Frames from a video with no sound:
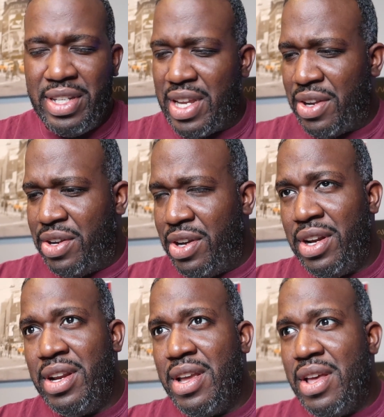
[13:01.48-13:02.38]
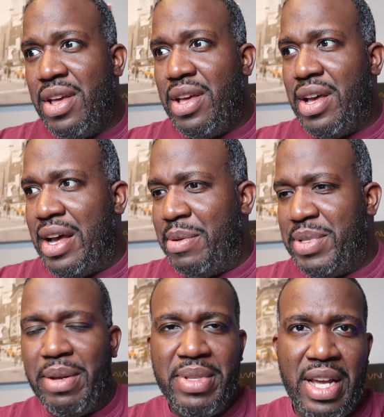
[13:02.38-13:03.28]
as I could.
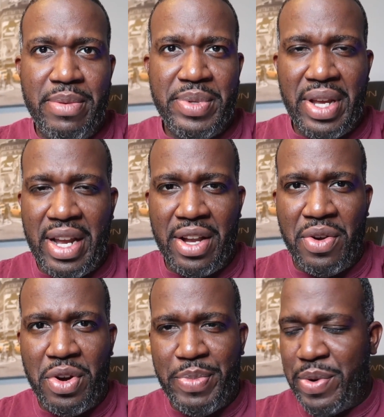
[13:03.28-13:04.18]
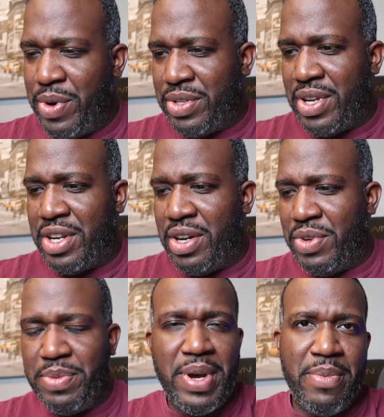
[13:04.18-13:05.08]
Sometimes I got caught up at work, so I couldn't
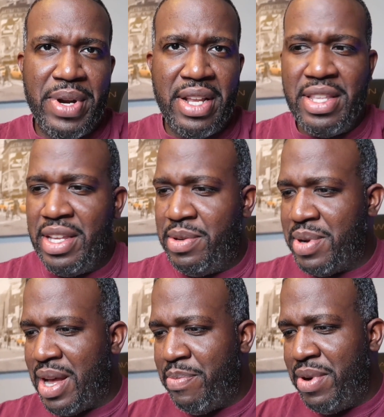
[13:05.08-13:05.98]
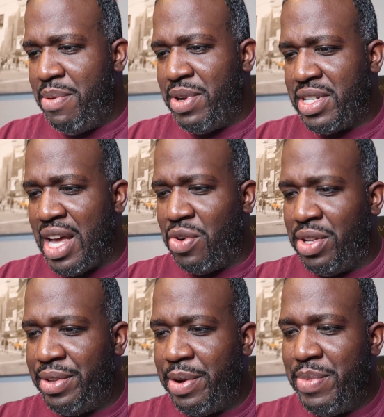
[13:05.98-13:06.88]
respond, but I did try. I pretty much got
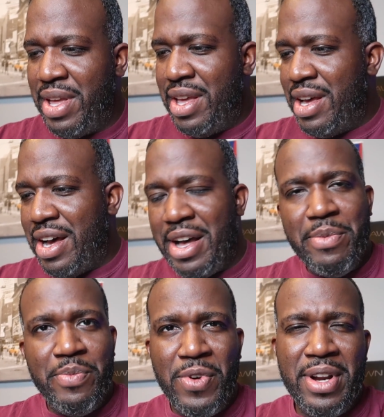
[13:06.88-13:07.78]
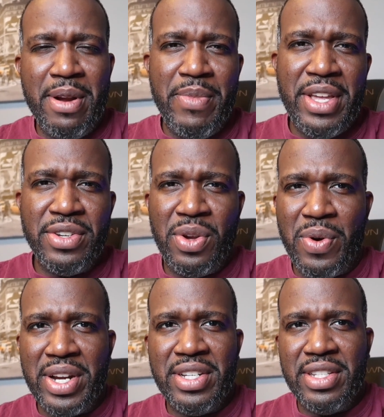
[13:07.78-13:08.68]
all of them. One of the major
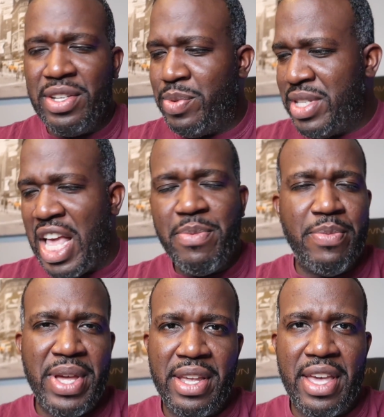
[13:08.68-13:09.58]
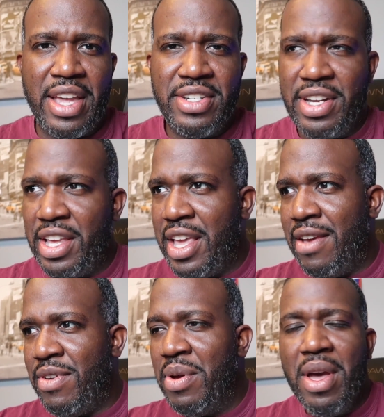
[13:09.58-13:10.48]
questions is what type of medication they
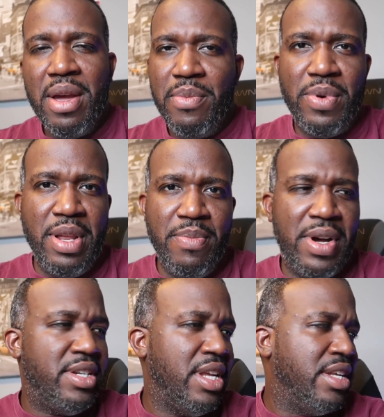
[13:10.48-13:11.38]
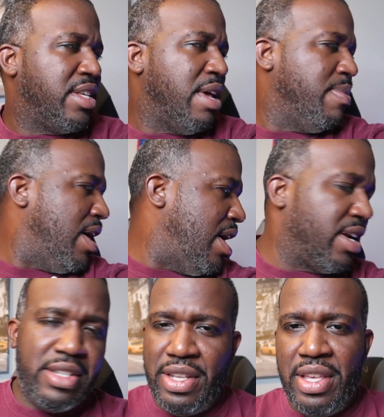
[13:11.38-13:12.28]
gave you. Pretty much they just gave me
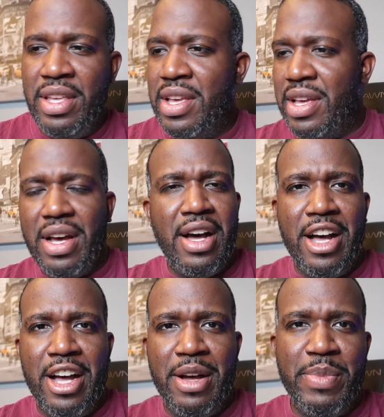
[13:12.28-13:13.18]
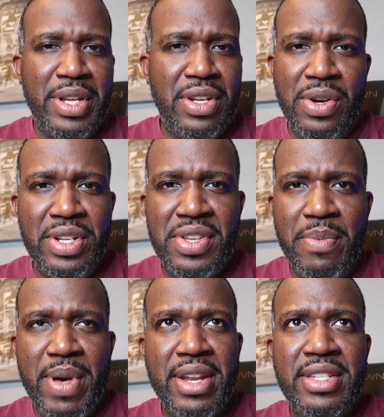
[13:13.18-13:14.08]
Oxy, a nausea
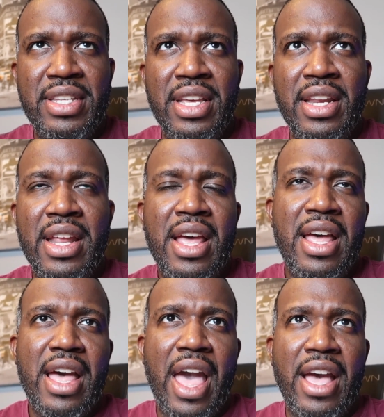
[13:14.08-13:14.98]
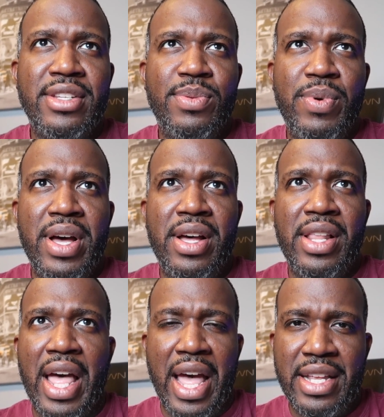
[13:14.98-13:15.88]
medicine, as
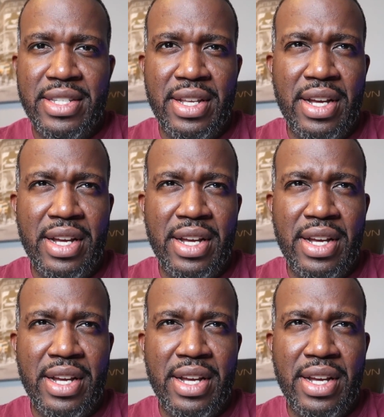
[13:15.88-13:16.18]
well as